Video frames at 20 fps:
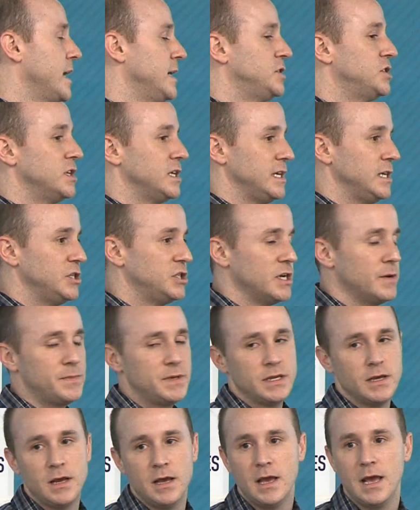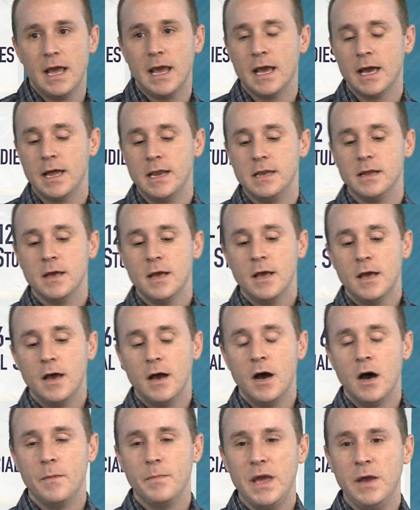ancient Egypt, and
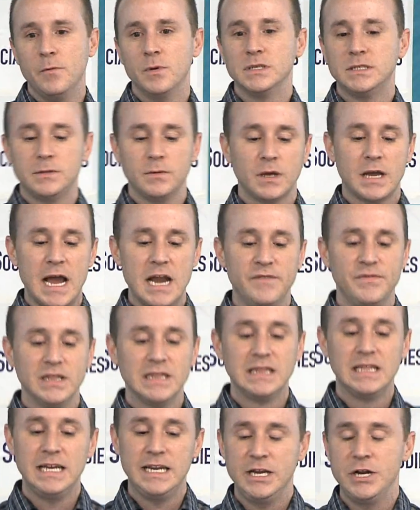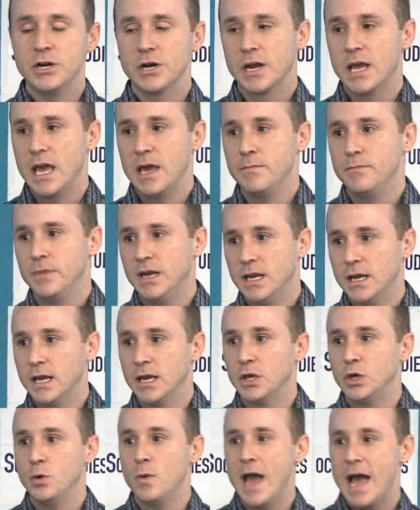it was kind of a linear game,
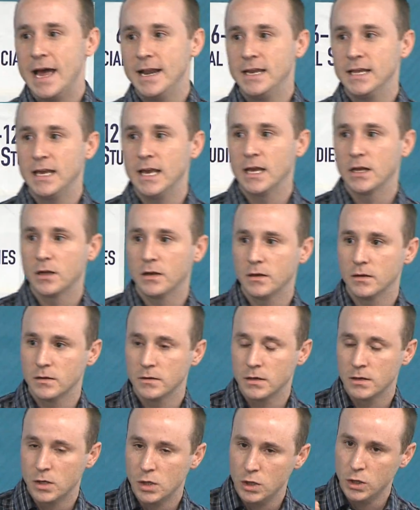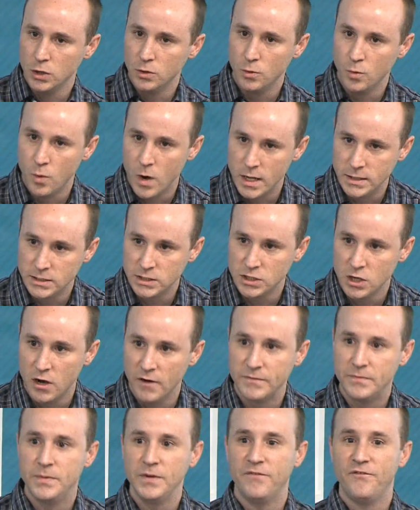meaning you had to get clue 1
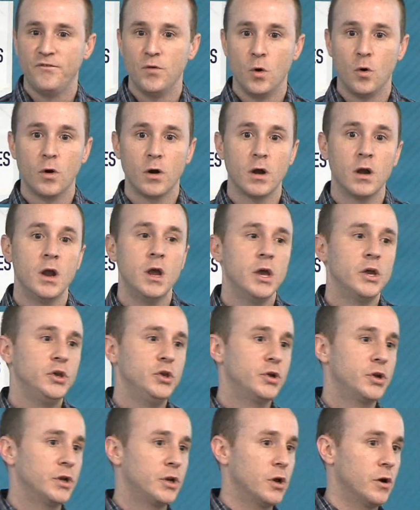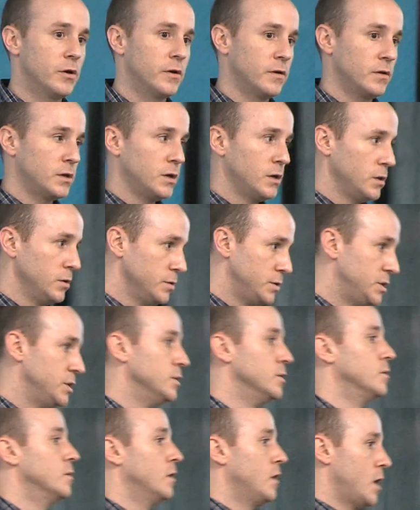solved before you could go to clue
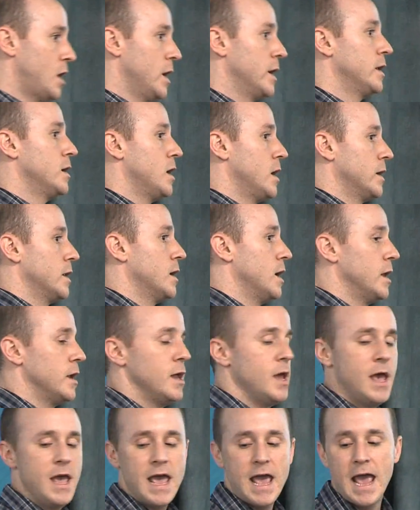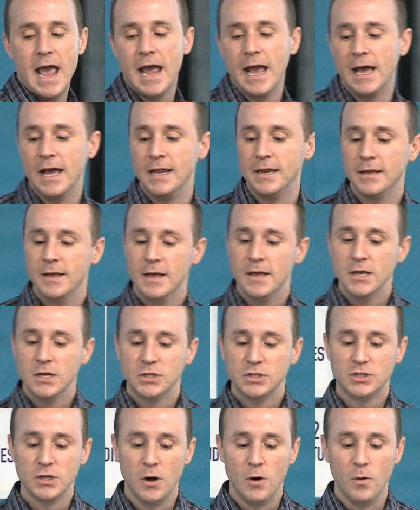2, on and on and on. And
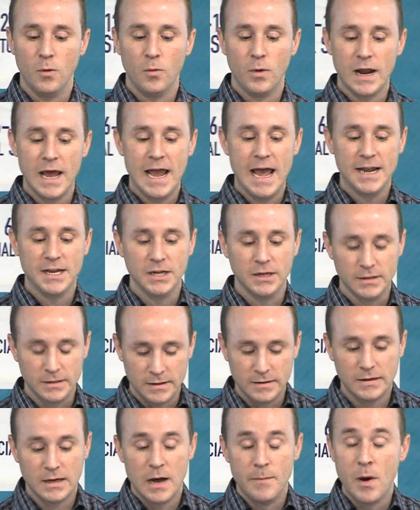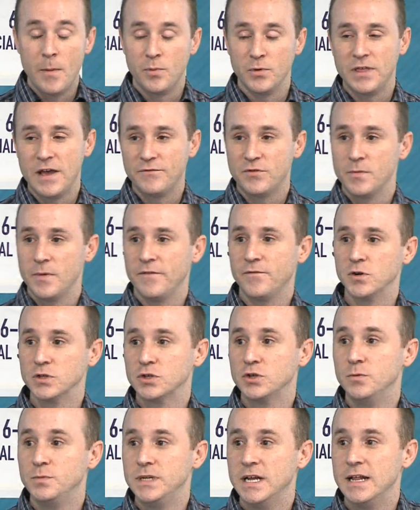so what I had to come up with after my first
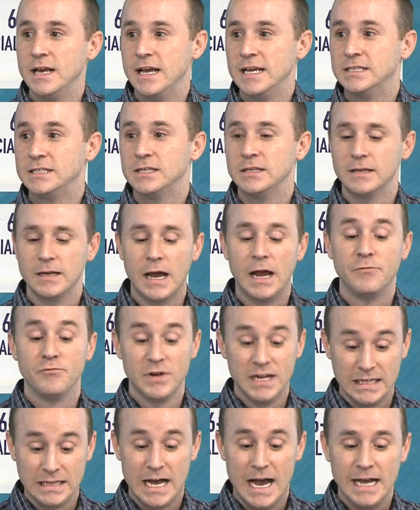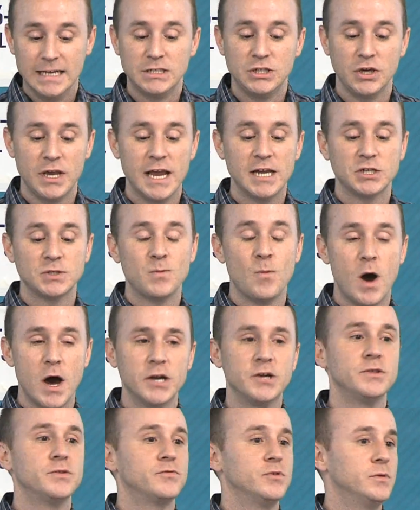group did it is I realized you can't just
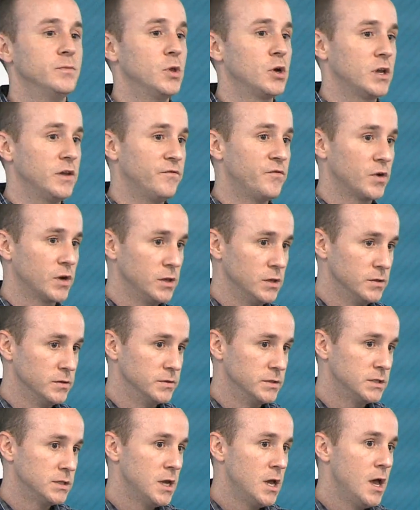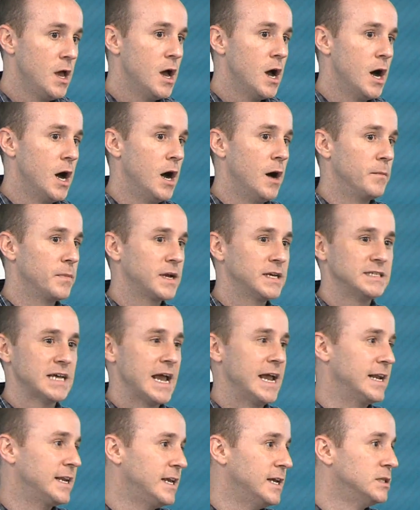wander the room looking for clues. Because I
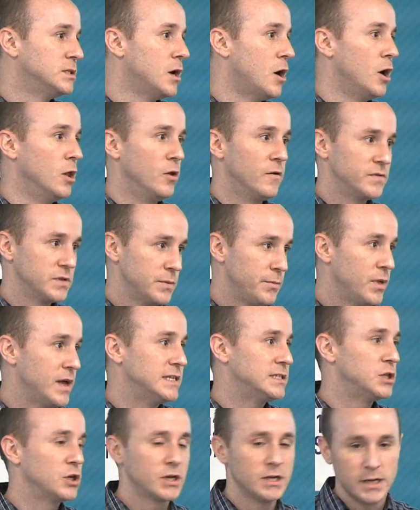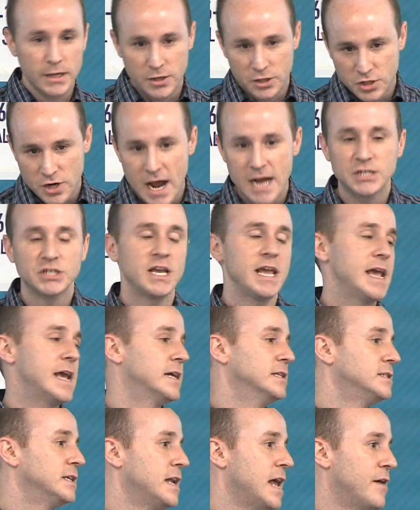had kids all over the place looking under trash
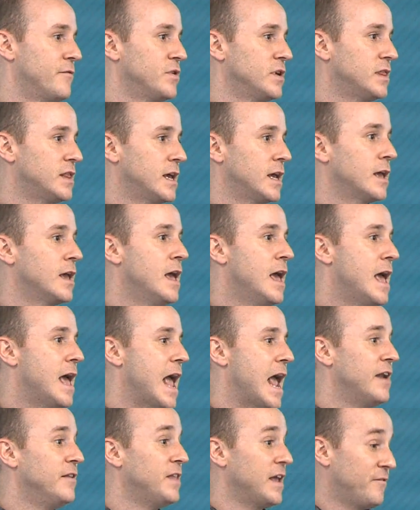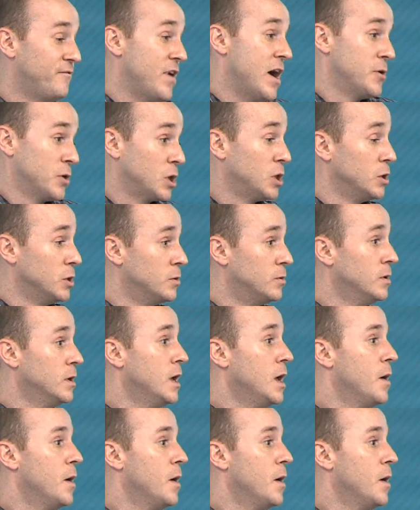cans and everything, and they found a clue,